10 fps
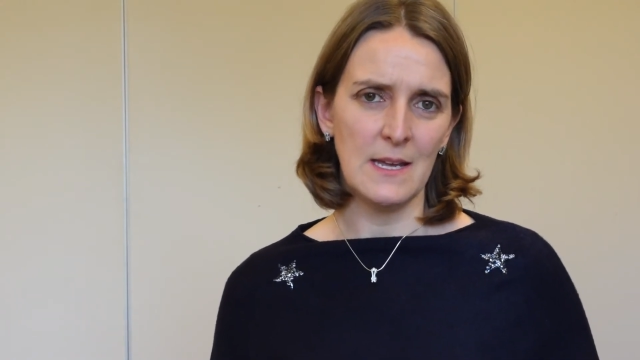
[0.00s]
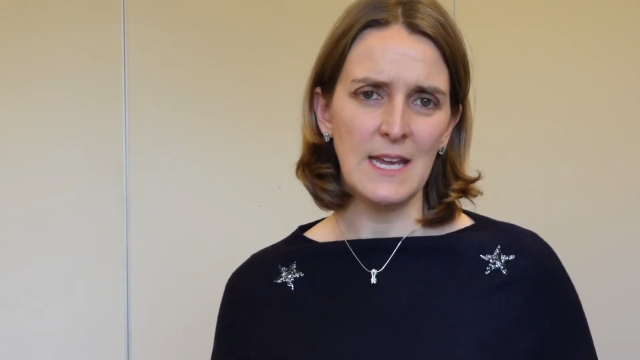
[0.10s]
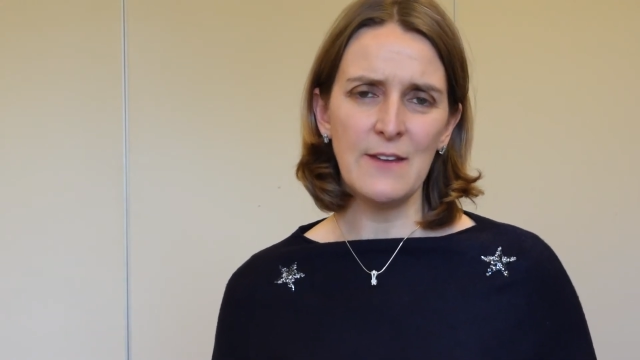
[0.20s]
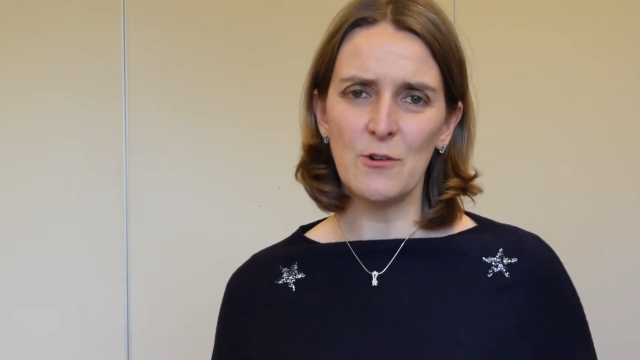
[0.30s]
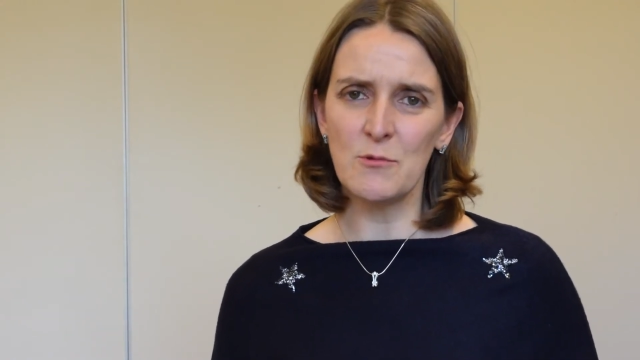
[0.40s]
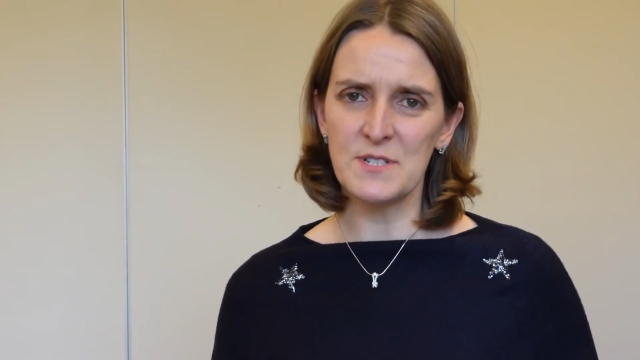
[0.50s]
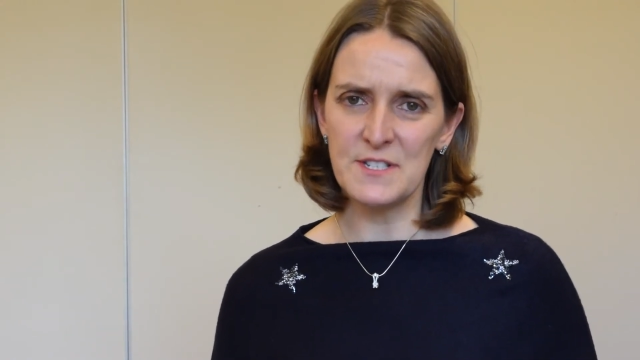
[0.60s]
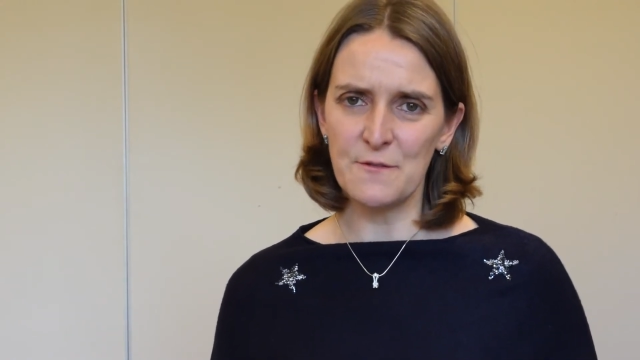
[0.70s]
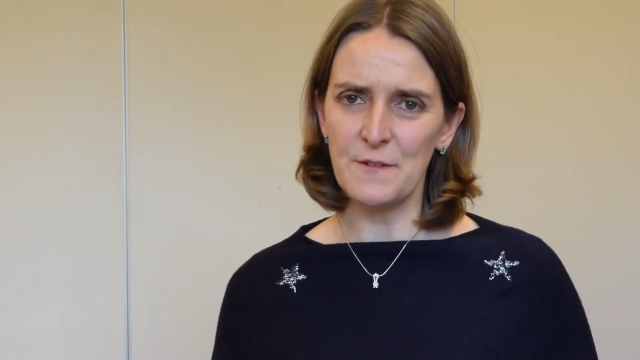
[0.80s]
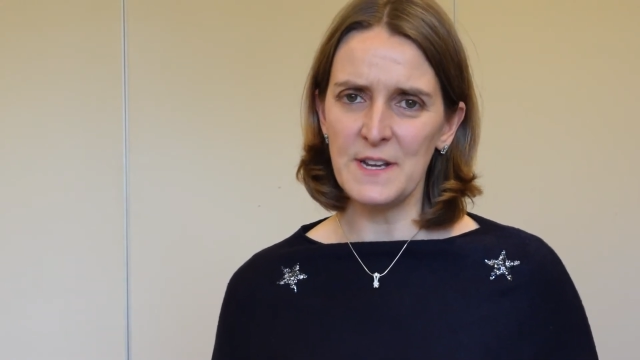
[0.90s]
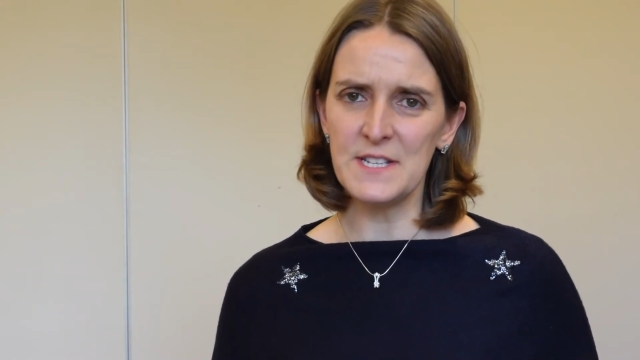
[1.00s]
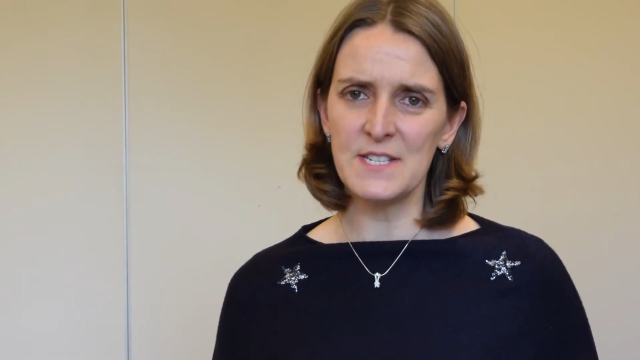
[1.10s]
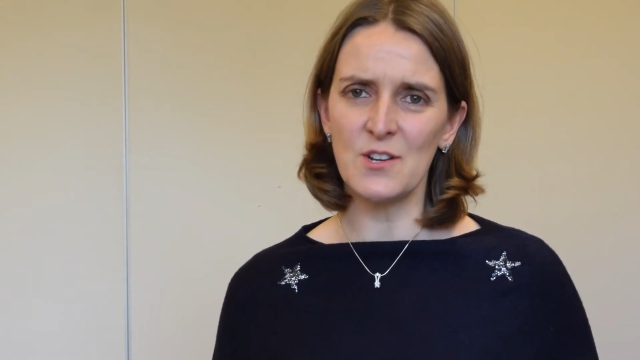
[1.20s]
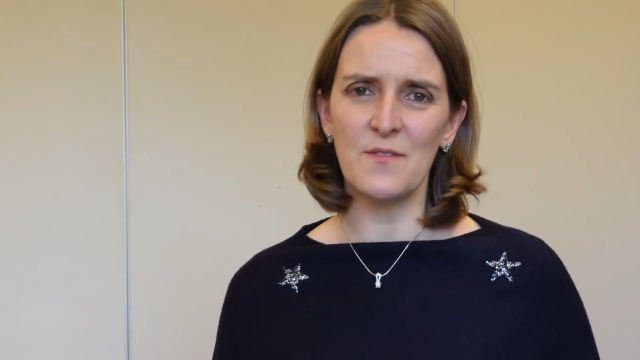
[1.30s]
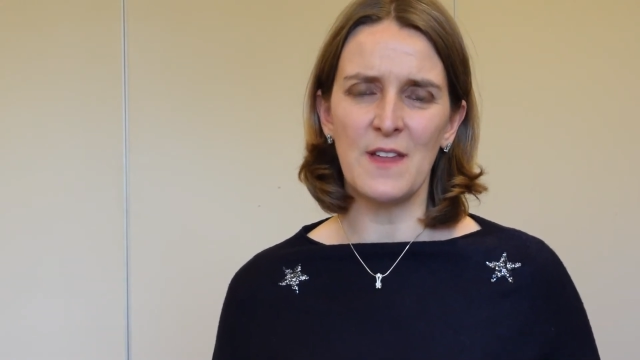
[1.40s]
Evil was
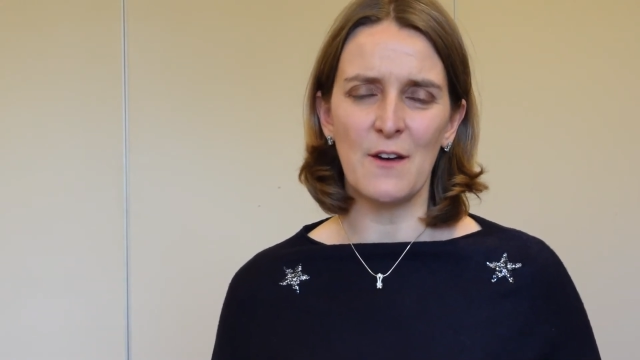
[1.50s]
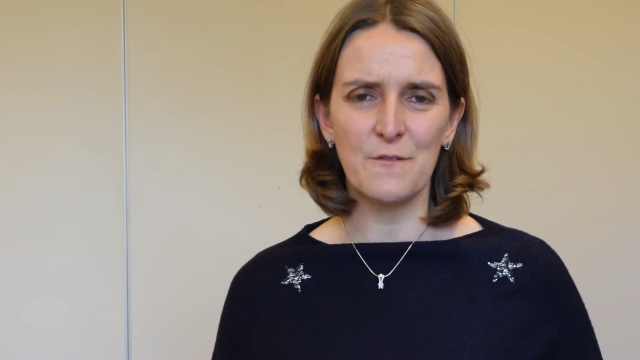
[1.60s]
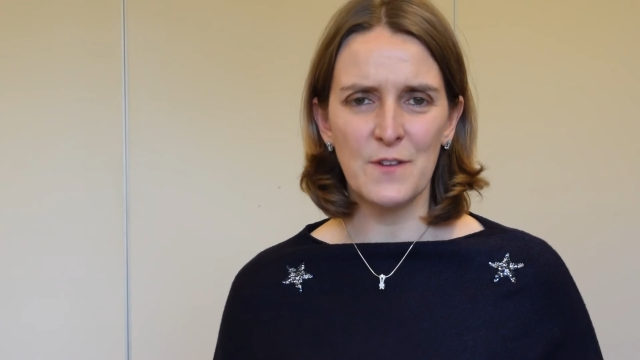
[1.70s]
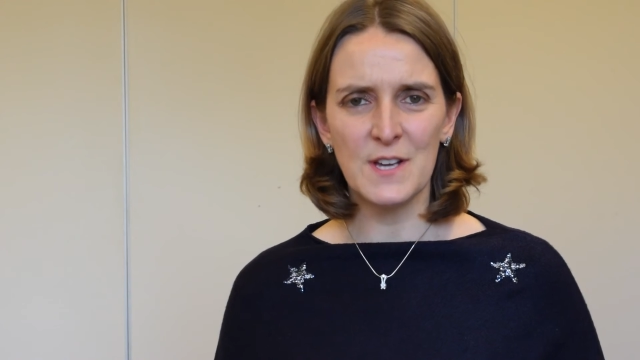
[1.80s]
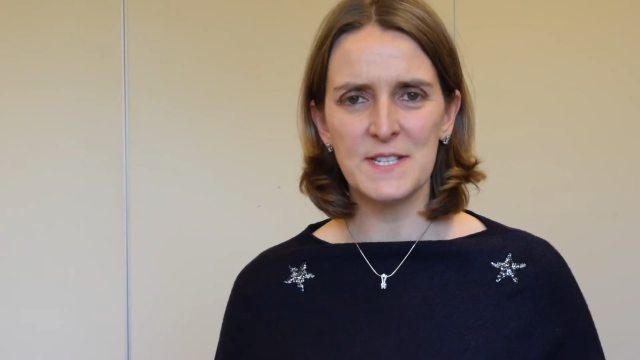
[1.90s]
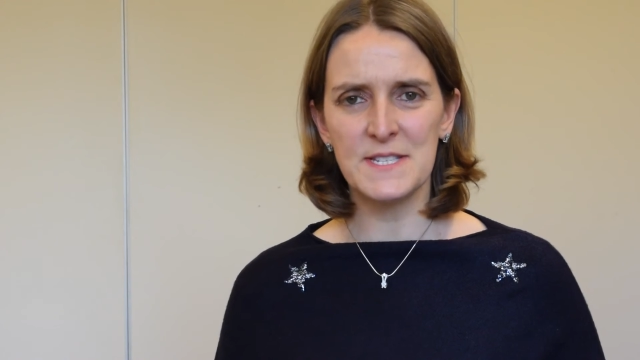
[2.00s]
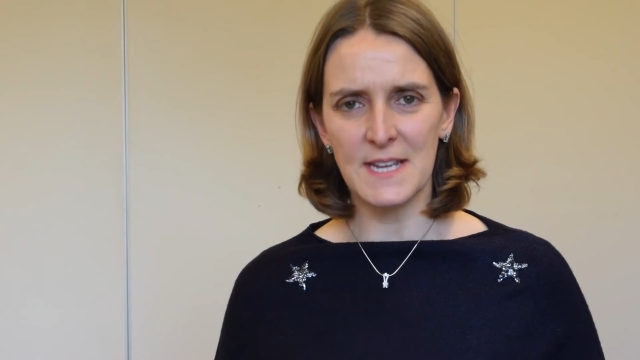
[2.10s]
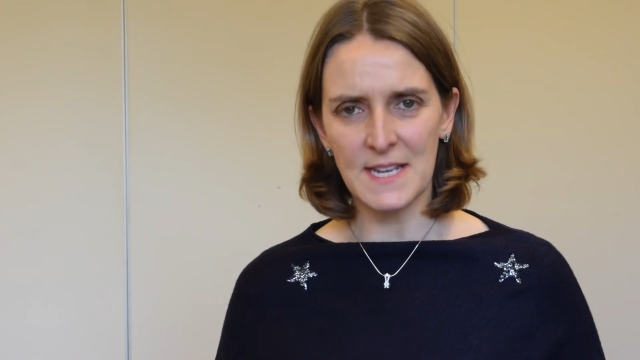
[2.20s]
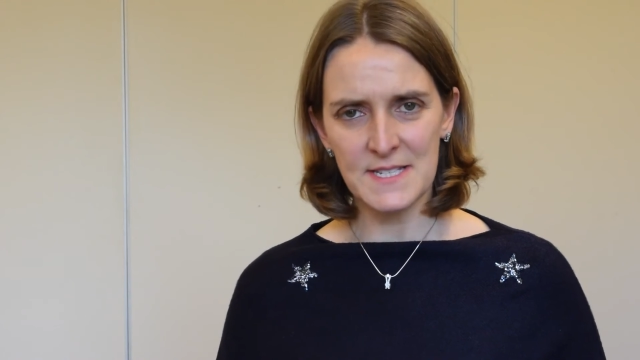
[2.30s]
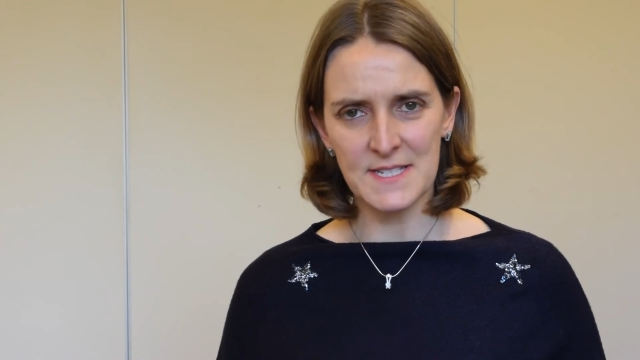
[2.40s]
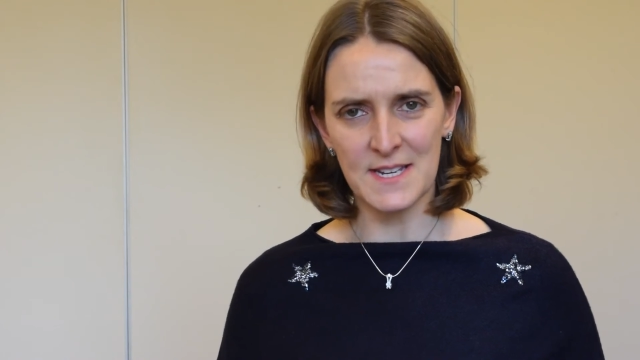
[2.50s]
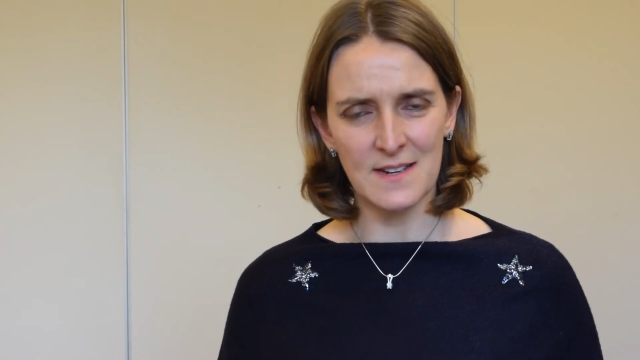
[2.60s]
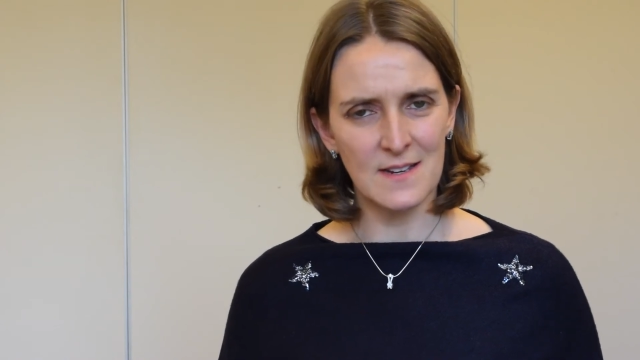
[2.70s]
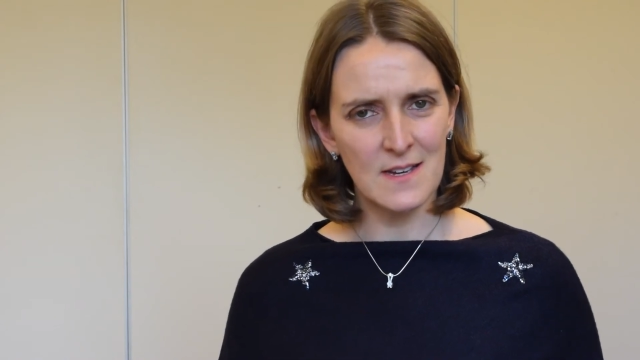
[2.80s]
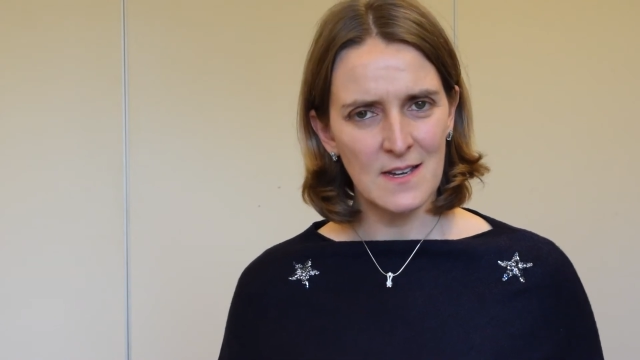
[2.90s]
defeated on that first Easter,